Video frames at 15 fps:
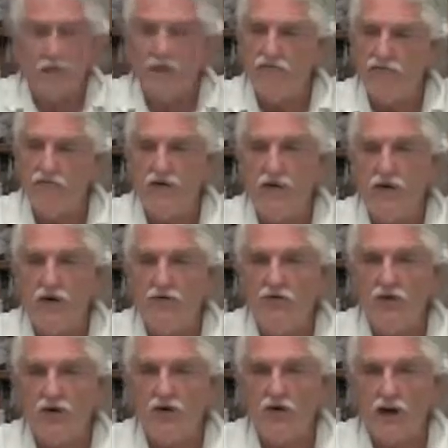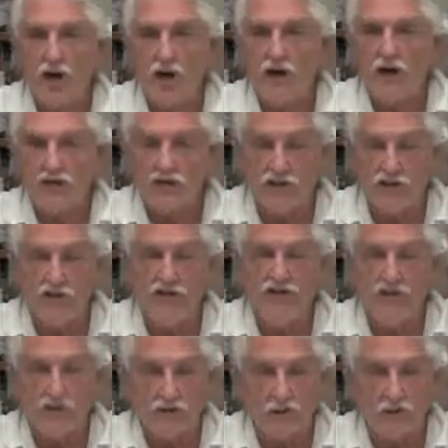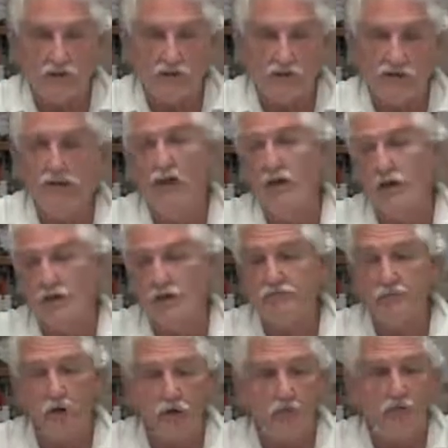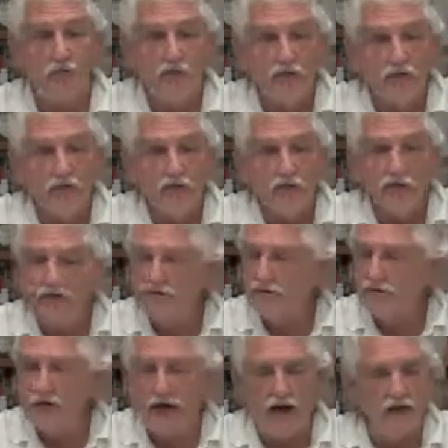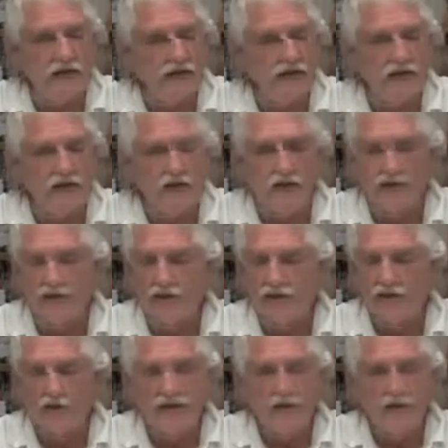if you give your dog exclusively protein, look at his poop. Not good.